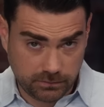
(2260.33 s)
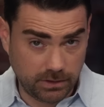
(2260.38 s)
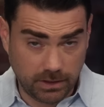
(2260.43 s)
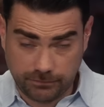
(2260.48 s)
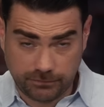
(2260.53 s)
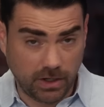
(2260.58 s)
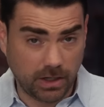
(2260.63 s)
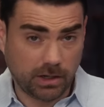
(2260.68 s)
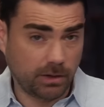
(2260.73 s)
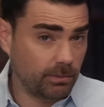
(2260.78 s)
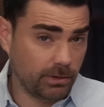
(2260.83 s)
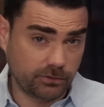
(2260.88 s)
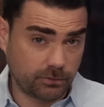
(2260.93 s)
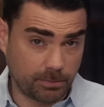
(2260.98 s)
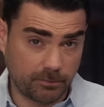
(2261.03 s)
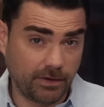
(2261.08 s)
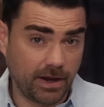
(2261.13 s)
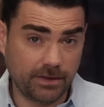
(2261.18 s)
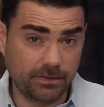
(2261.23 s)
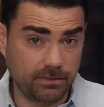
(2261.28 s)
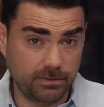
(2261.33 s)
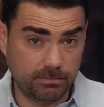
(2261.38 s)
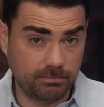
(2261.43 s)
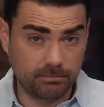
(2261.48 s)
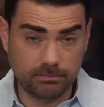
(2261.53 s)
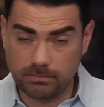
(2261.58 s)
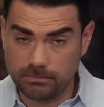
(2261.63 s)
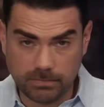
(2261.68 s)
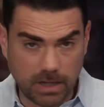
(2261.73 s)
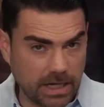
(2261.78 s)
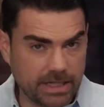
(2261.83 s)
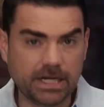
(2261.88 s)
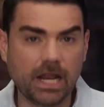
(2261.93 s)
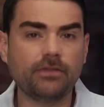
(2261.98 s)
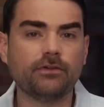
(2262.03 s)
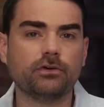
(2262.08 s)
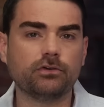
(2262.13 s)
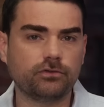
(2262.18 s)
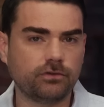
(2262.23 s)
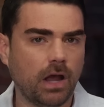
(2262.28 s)
if Tucker wants to provide
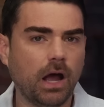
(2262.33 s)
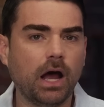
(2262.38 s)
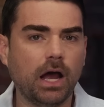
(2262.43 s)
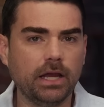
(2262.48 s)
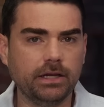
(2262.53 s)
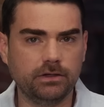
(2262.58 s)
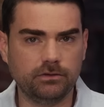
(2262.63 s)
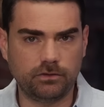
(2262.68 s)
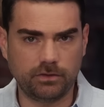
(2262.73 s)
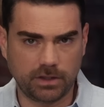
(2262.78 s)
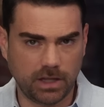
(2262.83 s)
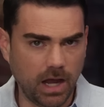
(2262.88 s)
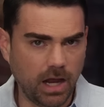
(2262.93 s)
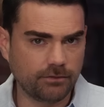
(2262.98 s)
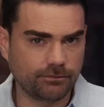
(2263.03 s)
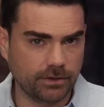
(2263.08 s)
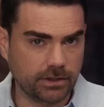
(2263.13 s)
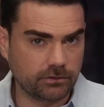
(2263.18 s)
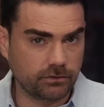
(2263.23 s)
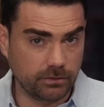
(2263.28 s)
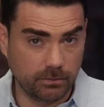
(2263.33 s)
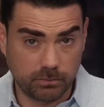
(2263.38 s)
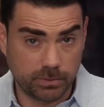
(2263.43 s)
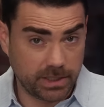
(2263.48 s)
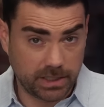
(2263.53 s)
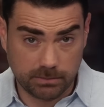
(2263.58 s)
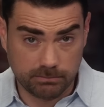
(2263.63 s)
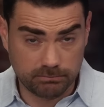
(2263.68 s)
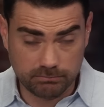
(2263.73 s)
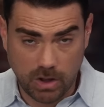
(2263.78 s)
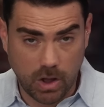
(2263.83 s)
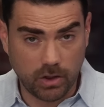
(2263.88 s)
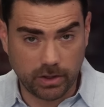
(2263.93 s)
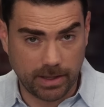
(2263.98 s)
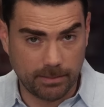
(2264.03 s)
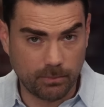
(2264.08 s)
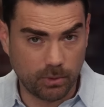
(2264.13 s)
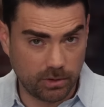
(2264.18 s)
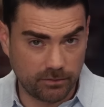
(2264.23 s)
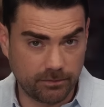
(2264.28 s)
another side to the conflict so that we can all
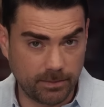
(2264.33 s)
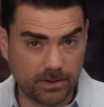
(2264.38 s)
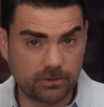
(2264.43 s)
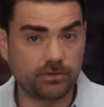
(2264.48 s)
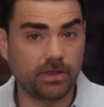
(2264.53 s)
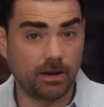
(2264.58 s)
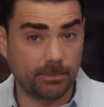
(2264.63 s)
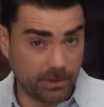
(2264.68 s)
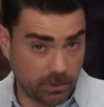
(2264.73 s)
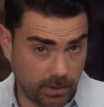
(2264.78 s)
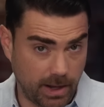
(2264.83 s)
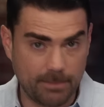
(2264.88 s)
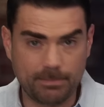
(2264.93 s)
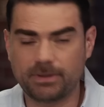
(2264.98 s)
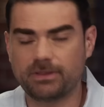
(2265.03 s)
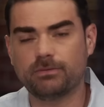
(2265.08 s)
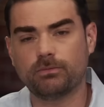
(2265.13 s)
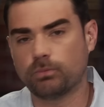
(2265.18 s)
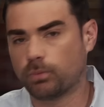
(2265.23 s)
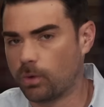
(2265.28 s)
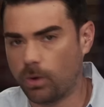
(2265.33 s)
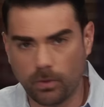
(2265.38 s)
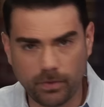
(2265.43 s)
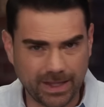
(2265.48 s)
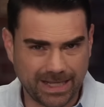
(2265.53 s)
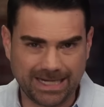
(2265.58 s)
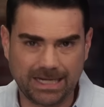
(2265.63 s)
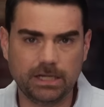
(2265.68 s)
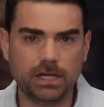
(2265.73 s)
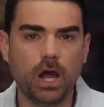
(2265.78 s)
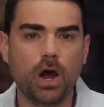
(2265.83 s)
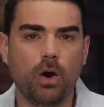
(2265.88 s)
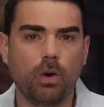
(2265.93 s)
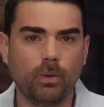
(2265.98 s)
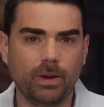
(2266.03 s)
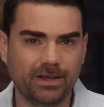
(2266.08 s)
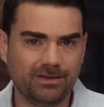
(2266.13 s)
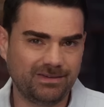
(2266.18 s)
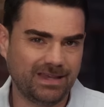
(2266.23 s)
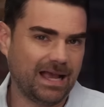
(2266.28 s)
get more information. That'll be great. But we're only going to
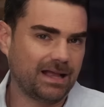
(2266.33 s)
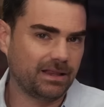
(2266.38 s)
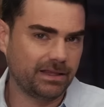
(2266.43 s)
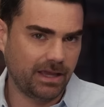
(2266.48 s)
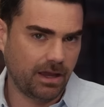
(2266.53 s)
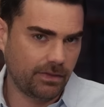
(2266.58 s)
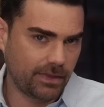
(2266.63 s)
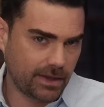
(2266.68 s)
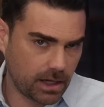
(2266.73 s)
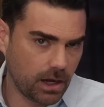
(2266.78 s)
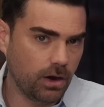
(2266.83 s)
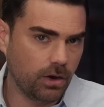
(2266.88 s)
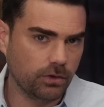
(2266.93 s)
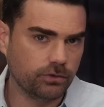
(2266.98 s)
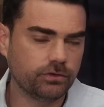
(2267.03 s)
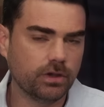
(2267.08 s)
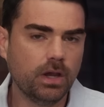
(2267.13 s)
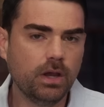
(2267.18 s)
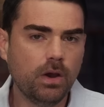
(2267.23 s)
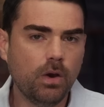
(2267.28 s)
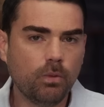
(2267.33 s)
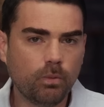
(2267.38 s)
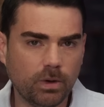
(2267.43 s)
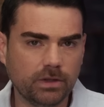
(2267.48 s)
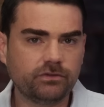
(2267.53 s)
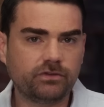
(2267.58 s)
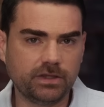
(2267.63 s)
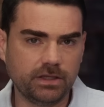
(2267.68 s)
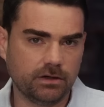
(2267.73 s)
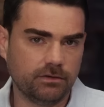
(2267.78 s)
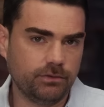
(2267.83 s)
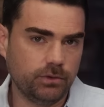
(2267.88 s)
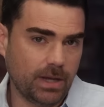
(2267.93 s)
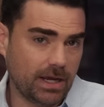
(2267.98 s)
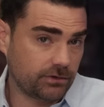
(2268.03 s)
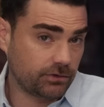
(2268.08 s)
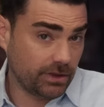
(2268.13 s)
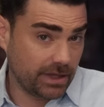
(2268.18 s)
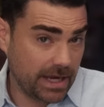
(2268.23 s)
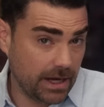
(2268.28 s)
know exactly how that goes once the interview
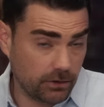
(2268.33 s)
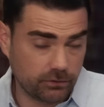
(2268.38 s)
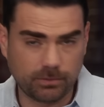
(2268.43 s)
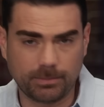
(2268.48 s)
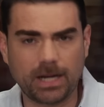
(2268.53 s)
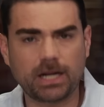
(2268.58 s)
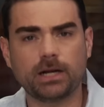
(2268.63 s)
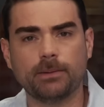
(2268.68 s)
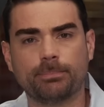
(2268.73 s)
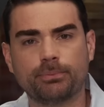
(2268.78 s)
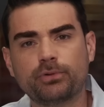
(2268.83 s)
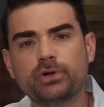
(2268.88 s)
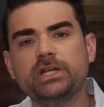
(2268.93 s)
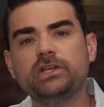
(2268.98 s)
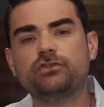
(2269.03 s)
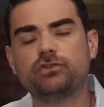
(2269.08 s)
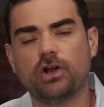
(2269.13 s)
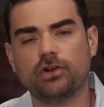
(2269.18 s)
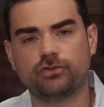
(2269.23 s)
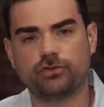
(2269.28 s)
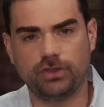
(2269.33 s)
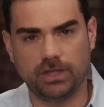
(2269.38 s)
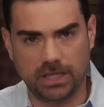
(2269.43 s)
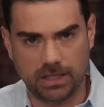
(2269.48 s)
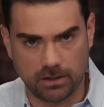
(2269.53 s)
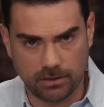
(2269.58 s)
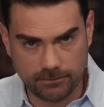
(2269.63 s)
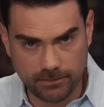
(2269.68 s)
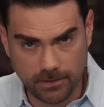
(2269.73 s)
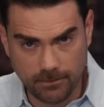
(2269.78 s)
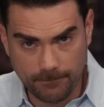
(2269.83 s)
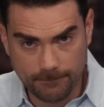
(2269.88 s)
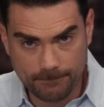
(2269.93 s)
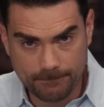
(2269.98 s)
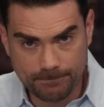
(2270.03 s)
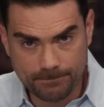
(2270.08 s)
actually airs. I'm not going to prejudge the interview.